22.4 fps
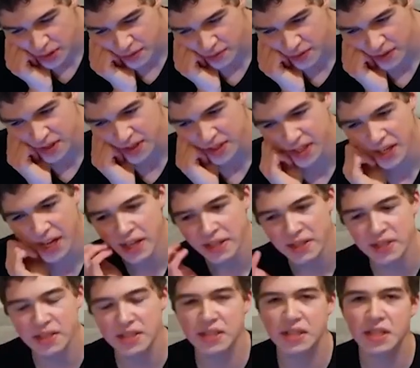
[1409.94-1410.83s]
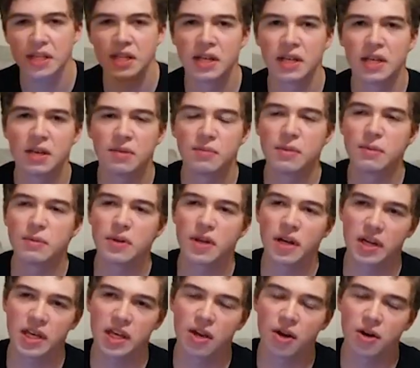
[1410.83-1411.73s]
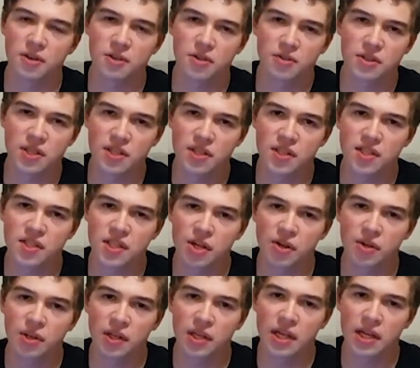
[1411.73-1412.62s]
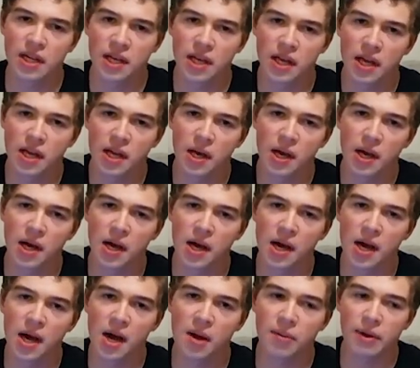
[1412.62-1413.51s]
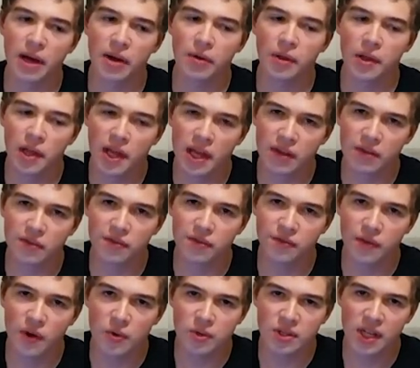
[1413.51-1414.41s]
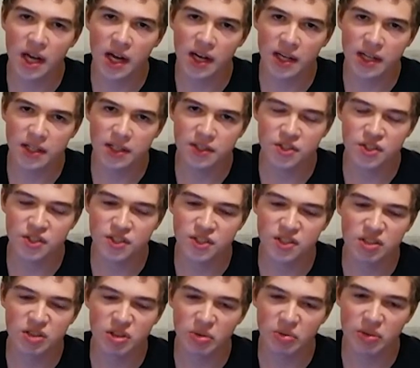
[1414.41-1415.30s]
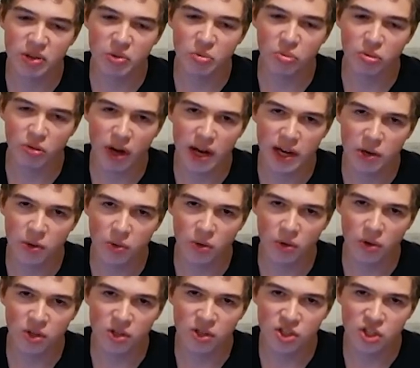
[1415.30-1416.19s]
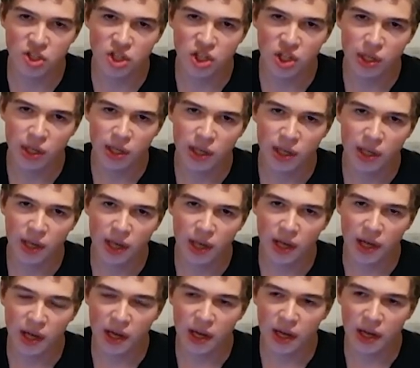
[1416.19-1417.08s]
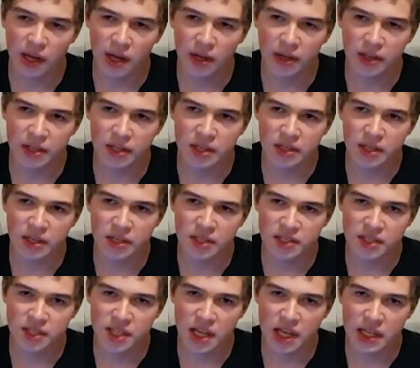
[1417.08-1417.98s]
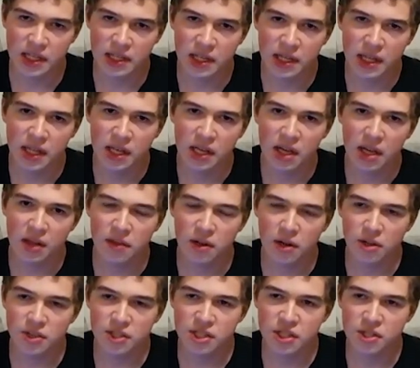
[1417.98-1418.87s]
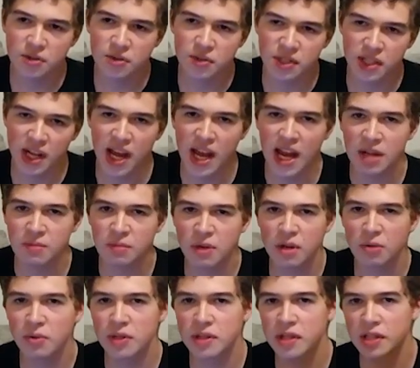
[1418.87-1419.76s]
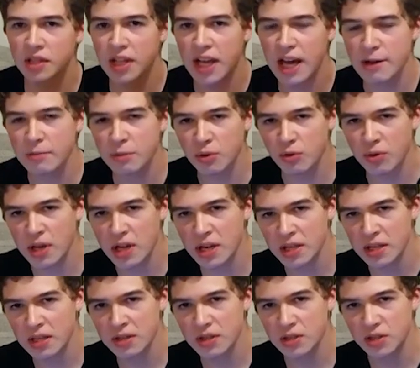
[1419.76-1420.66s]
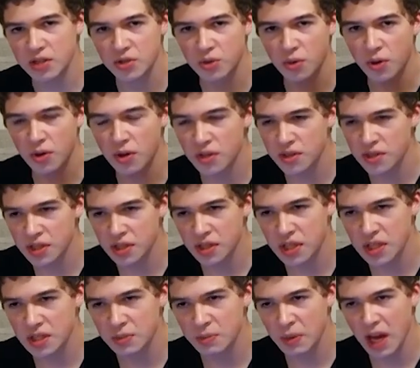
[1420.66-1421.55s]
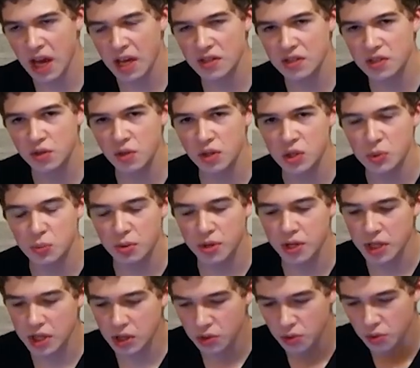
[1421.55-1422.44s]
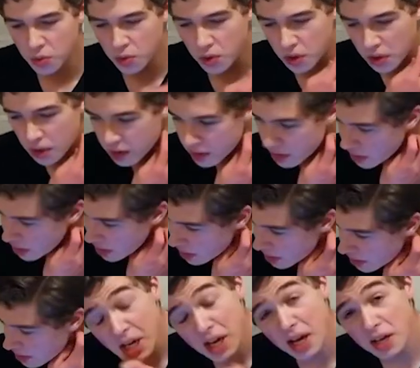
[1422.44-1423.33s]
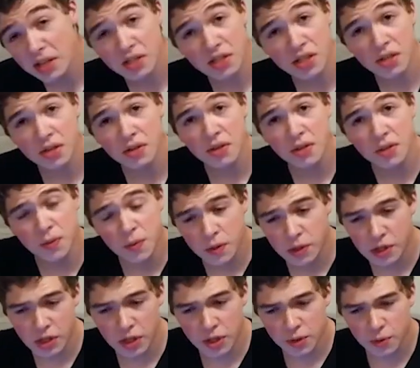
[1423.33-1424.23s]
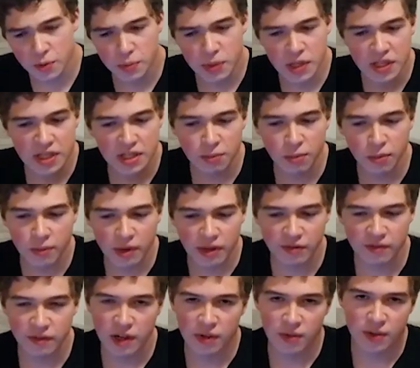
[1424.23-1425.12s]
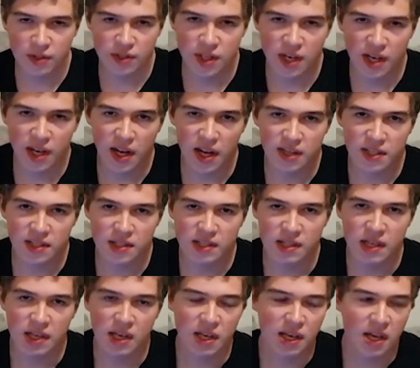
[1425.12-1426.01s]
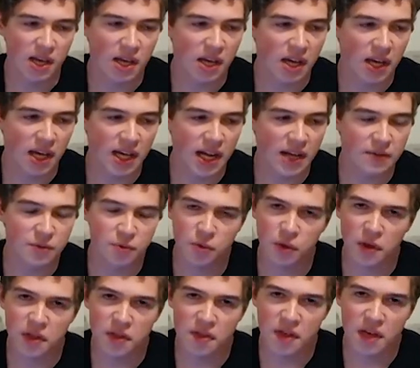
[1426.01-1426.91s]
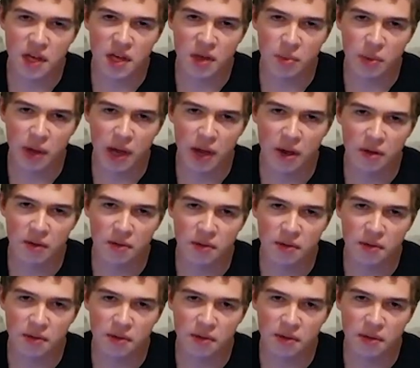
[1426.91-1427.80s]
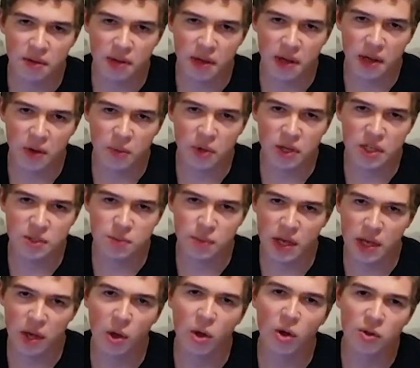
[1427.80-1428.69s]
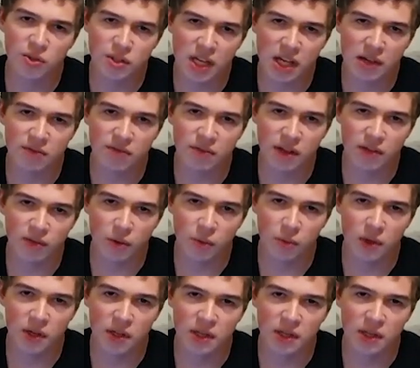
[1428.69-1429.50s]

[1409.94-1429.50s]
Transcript: of sets, maybe not characters necessarily. I really like Photok, just the bright orange in his set. And then also Tanma with the lime green and the swords, and his mask looks pretty cool. Yeah, so those would be some of my favorites, I guess. I'd have to really think about what is my all-time favorite